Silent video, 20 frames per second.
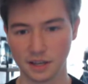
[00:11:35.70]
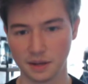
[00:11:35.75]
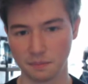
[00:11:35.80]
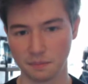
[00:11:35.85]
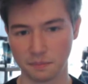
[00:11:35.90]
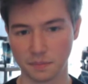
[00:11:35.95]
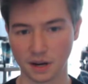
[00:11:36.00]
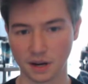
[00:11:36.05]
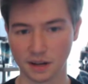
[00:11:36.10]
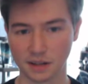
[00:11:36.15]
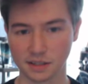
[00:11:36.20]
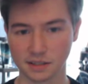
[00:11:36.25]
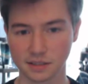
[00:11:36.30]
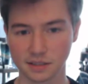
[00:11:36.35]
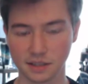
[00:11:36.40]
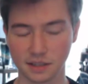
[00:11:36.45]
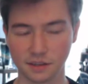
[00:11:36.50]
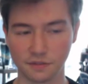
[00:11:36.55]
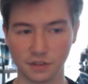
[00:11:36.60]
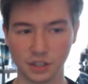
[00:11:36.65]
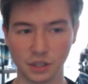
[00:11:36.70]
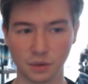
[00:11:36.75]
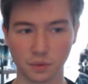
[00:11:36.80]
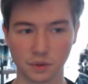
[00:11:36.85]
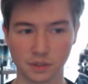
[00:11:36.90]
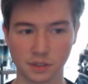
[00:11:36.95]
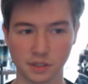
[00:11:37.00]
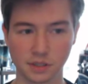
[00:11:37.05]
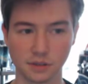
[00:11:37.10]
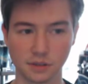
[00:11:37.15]
But if he
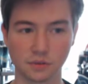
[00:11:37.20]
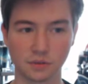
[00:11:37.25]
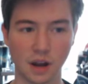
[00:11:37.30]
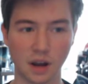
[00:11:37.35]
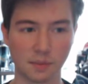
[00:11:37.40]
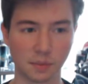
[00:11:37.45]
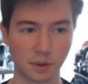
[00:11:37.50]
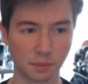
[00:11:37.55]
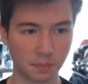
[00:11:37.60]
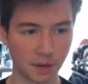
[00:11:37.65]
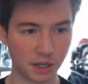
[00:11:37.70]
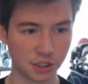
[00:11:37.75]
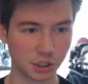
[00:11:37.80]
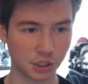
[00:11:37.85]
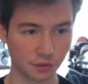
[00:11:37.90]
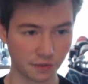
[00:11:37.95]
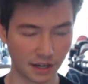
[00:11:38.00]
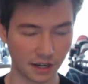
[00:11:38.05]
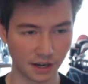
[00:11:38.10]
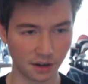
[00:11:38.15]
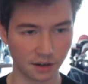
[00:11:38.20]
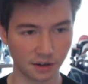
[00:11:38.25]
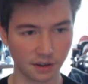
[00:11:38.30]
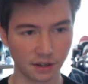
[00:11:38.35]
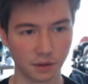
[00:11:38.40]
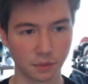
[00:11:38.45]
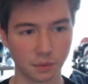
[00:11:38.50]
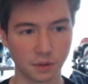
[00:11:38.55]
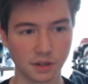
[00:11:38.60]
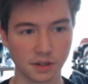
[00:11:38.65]
were to grab a bunch of hair,
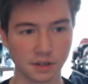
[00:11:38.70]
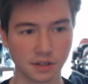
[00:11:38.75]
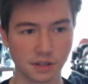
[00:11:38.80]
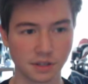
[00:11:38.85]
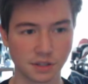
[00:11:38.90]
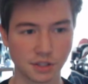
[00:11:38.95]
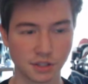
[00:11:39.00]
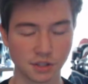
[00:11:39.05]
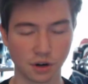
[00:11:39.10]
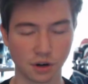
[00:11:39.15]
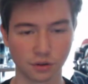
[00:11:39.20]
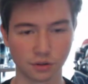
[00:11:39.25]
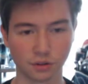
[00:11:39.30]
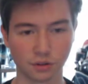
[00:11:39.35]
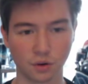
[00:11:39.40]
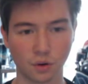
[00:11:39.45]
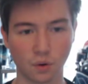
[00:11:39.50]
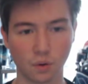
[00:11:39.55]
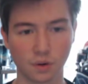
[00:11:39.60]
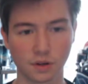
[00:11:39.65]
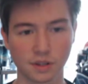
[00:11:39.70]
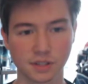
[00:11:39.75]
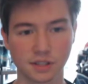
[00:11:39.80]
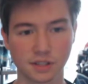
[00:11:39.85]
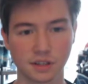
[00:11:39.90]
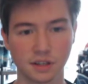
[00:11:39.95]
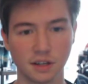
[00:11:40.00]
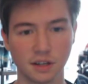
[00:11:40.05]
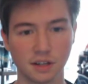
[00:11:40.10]
it would startle a horse.